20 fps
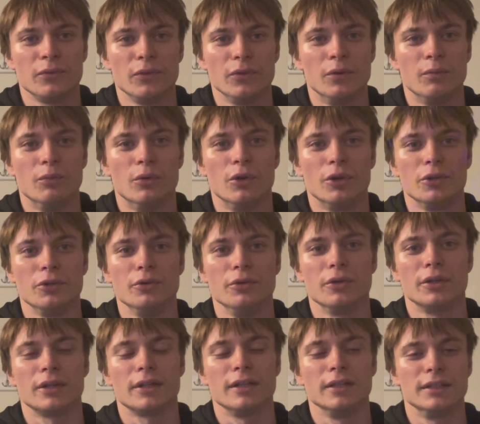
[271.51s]
The more you
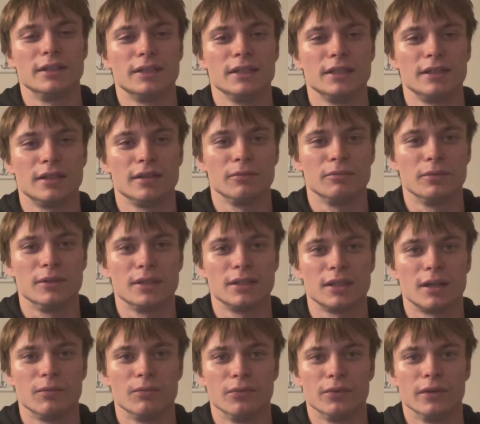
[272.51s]
are consistent with
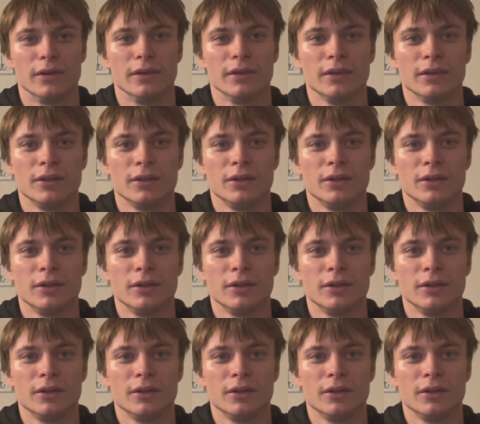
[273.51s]
something,